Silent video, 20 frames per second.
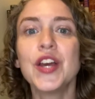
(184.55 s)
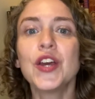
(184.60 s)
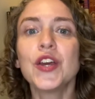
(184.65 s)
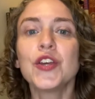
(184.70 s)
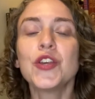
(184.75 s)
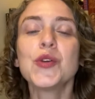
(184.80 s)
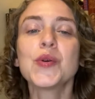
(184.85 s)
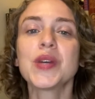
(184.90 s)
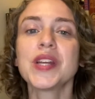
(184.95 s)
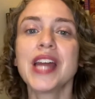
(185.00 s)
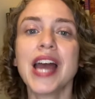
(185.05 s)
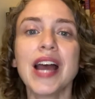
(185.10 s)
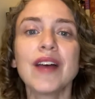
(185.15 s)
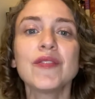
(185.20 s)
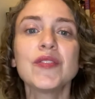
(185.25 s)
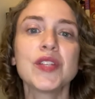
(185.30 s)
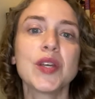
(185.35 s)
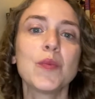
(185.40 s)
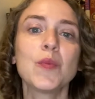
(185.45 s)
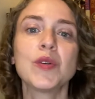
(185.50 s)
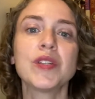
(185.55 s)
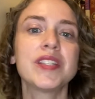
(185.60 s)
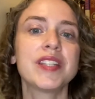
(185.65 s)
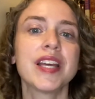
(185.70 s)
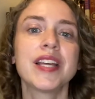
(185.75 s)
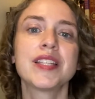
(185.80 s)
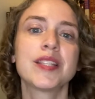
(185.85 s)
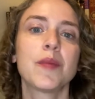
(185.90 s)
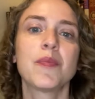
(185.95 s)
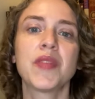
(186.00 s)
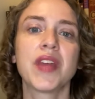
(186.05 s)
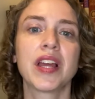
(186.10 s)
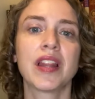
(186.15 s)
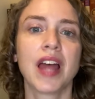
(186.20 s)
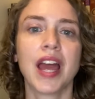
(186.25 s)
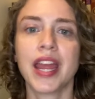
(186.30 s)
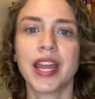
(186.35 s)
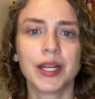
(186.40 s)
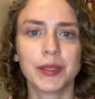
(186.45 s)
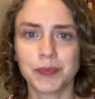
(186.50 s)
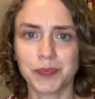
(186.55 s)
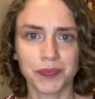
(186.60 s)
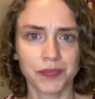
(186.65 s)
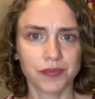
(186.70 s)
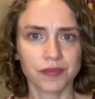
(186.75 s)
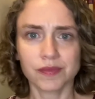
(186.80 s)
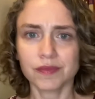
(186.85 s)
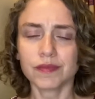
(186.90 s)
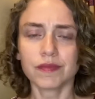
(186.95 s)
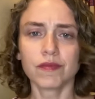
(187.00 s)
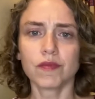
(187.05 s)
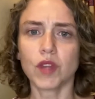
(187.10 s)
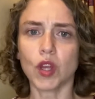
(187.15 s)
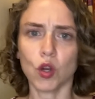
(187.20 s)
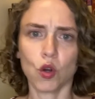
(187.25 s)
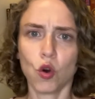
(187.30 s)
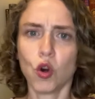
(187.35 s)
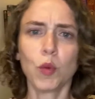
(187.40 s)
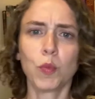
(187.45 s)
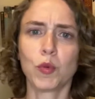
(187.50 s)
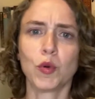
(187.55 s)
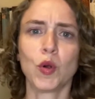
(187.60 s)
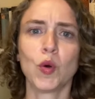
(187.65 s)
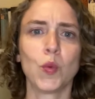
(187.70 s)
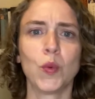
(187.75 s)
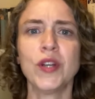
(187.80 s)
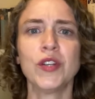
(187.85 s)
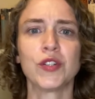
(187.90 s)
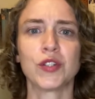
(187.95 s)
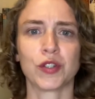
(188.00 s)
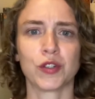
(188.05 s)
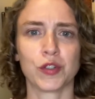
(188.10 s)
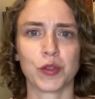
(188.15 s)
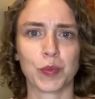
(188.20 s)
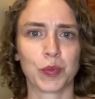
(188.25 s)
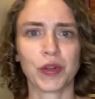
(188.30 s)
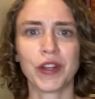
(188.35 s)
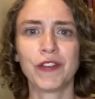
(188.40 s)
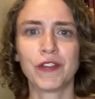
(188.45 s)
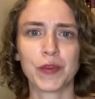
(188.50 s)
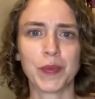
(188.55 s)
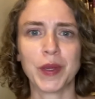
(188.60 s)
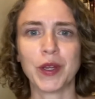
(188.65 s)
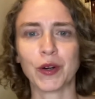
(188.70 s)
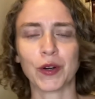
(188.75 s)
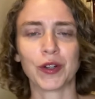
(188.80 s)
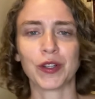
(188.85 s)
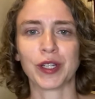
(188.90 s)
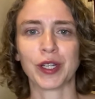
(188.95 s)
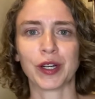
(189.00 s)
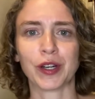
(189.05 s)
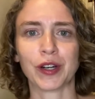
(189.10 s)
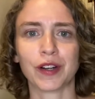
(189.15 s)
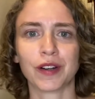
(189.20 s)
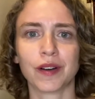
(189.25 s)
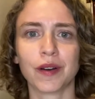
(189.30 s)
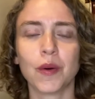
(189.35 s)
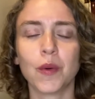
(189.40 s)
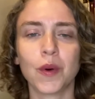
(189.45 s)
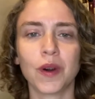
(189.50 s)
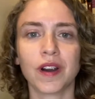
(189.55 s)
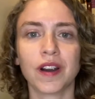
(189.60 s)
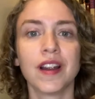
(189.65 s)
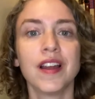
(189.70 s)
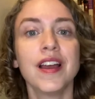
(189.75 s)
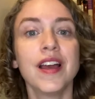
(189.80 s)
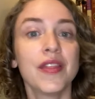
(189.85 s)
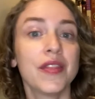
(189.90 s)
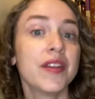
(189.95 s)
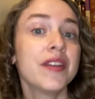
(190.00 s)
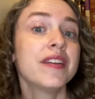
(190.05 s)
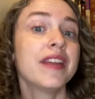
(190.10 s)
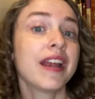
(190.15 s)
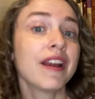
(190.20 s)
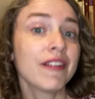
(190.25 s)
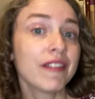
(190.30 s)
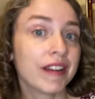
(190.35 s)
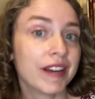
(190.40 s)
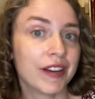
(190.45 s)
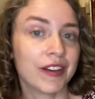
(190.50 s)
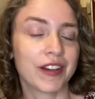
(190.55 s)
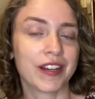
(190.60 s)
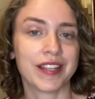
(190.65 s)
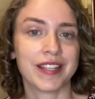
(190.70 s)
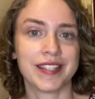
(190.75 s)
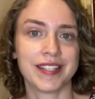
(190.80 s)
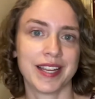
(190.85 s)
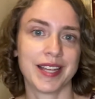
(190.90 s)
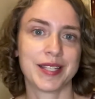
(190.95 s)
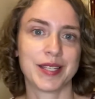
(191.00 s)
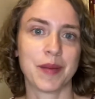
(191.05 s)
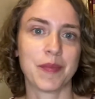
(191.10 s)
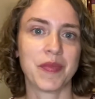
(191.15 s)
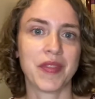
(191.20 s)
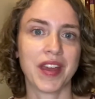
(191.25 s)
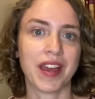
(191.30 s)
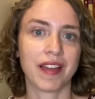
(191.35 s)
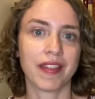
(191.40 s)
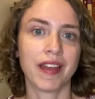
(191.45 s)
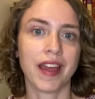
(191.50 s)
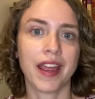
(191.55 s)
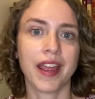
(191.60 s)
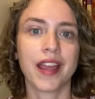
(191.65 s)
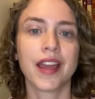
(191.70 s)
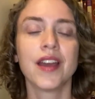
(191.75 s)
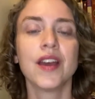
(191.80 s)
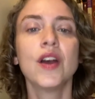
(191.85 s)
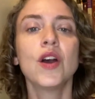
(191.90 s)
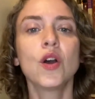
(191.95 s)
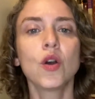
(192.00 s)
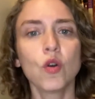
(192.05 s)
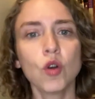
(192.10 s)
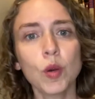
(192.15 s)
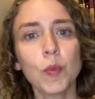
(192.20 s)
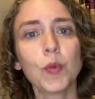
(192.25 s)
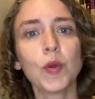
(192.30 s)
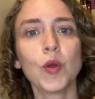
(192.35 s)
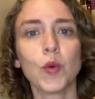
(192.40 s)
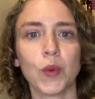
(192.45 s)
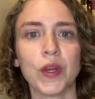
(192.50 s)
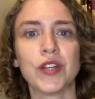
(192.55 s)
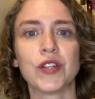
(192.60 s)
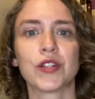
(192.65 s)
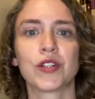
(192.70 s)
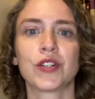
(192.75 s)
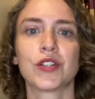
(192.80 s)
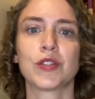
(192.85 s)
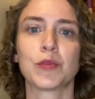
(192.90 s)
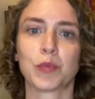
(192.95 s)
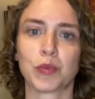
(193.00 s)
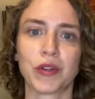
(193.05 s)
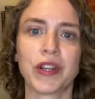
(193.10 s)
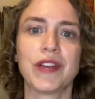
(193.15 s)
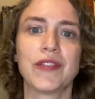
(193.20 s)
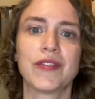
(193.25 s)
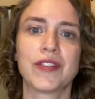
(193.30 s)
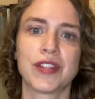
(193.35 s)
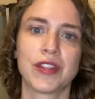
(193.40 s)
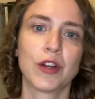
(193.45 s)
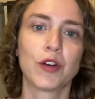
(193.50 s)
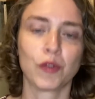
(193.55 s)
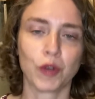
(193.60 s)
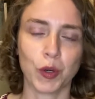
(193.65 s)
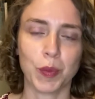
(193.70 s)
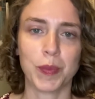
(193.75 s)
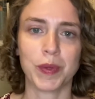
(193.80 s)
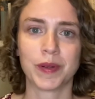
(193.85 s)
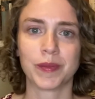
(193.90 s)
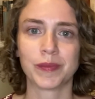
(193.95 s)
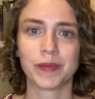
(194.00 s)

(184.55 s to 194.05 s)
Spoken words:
You can have someone say something like, Corporal Winters briefed me earlier, or the narrator can say something like, Corporal Winters briefed the group.